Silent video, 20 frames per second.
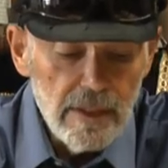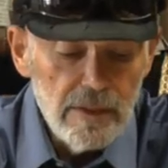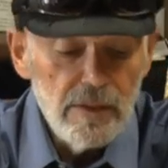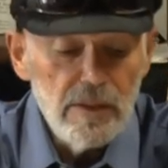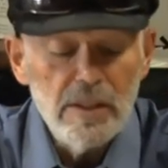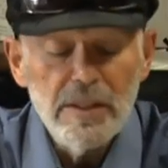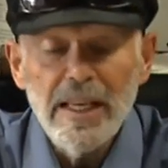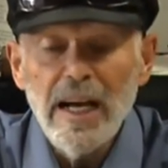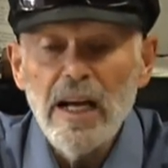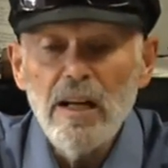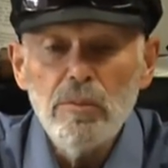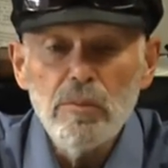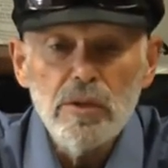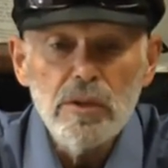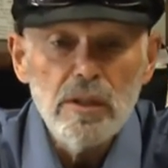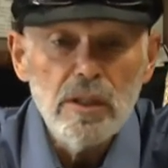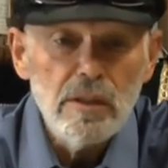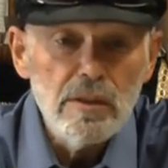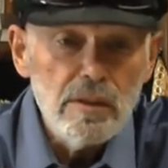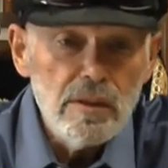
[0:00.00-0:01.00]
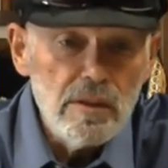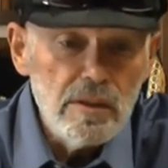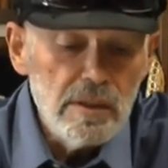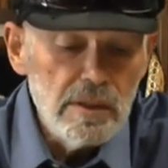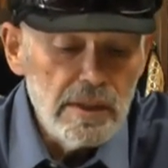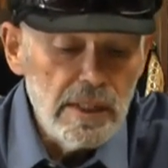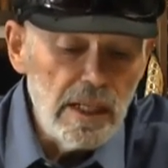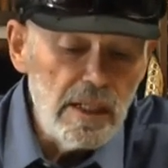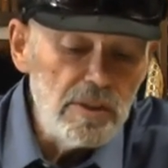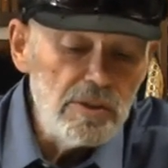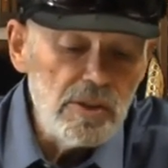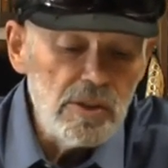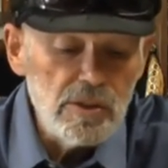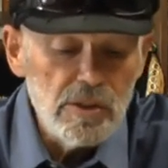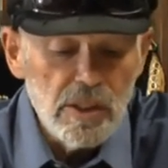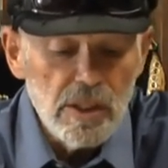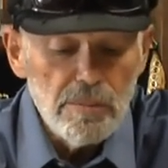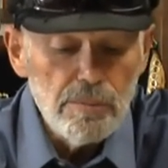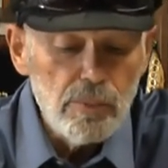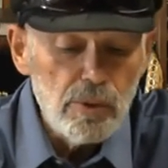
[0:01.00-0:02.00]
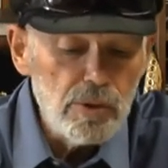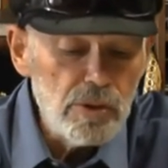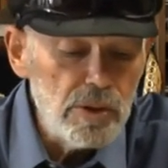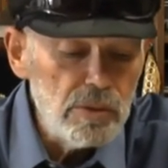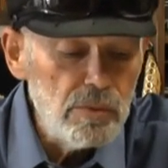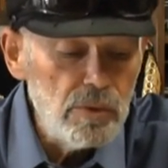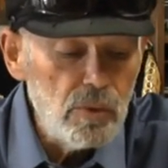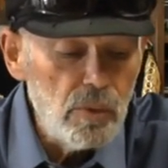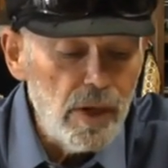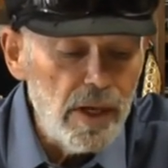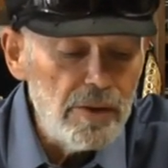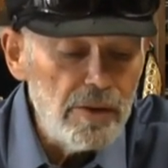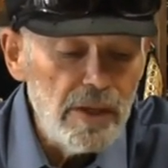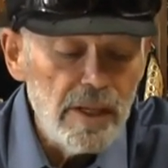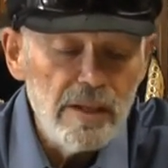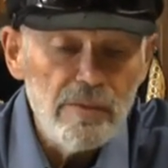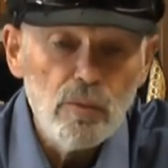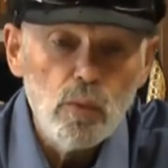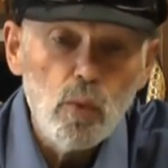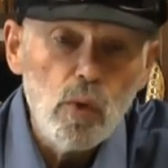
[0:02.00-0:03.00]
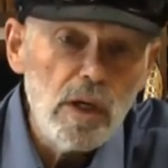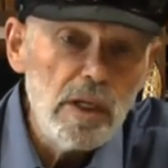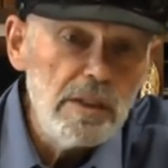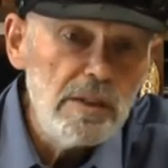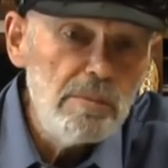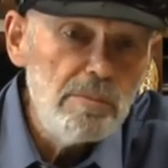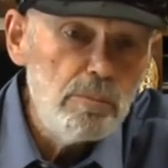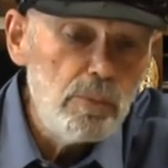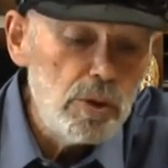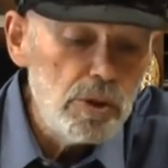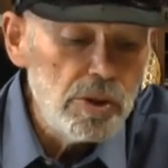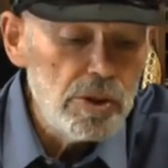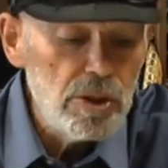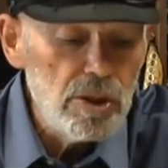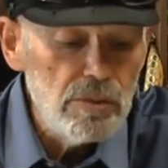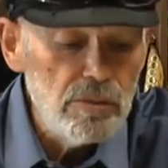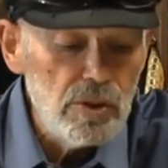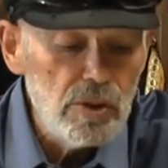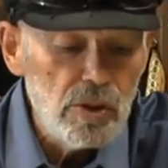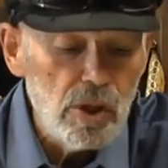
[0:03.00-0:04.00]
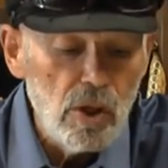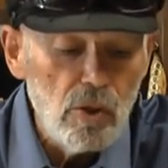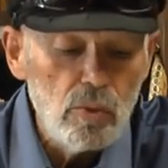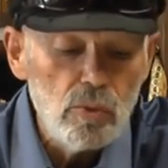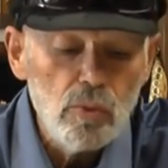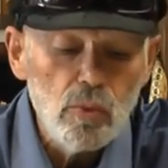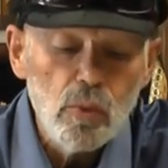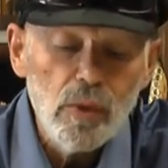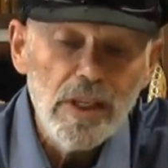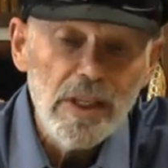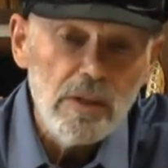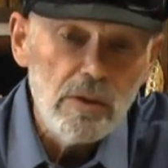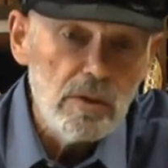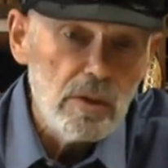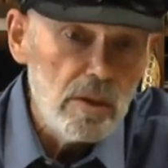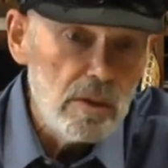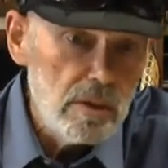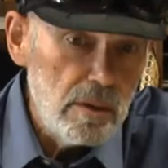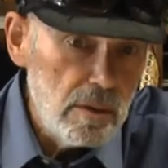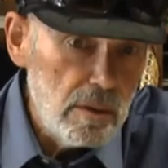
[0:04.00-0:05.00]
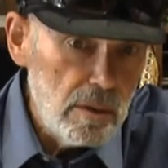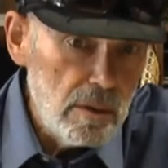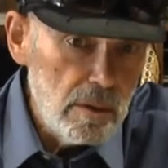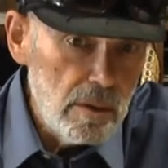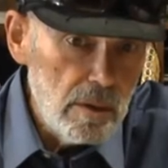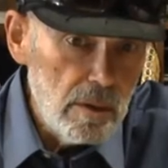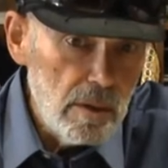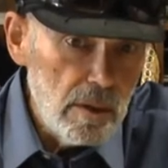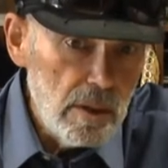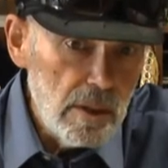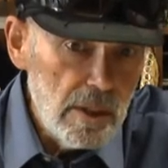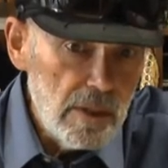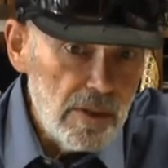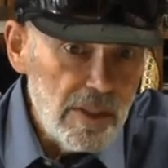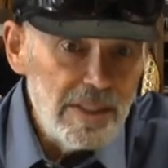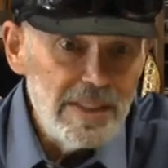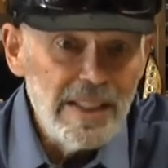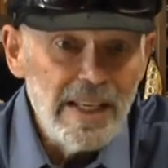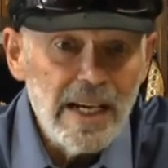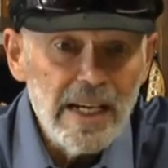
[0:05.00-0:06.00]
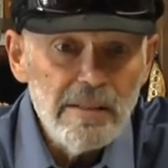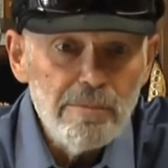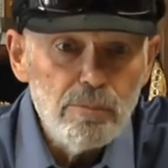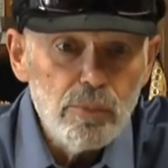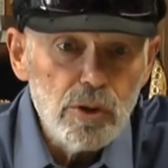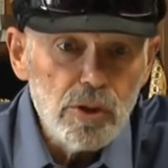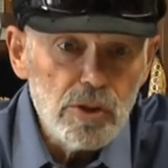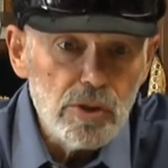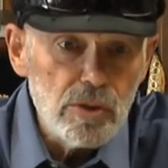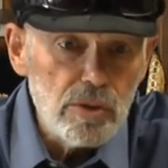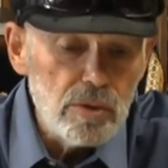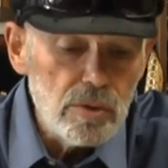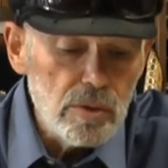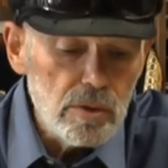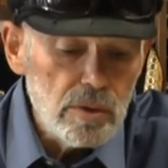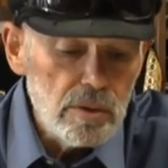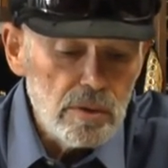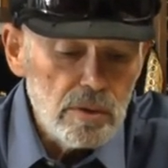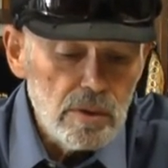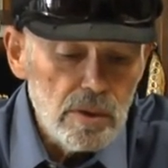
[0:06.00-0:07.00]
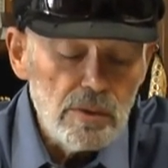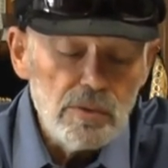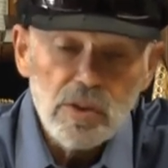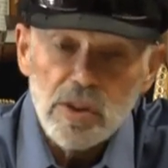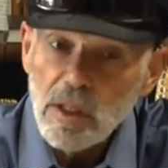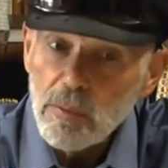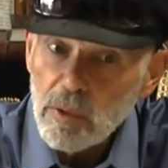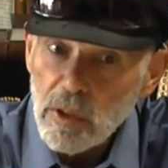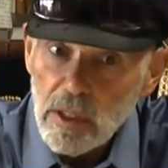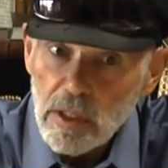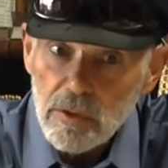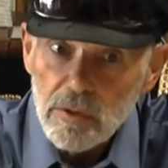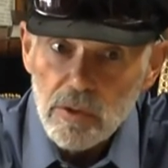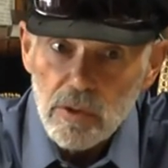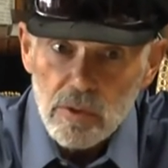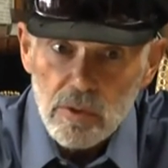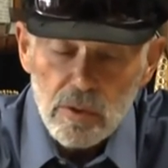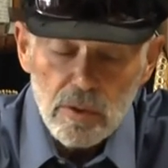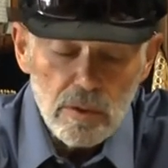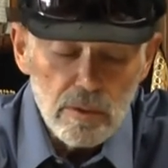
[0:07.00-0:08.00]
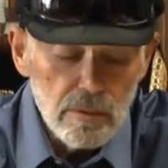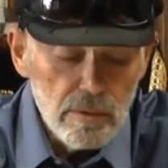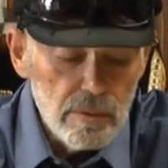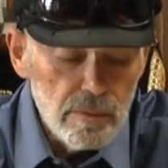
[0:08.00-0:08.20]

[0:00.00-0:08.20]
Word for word: The Talmud tells us that a person would rather have one bushel of his own wheat than nine bushels of someone else's.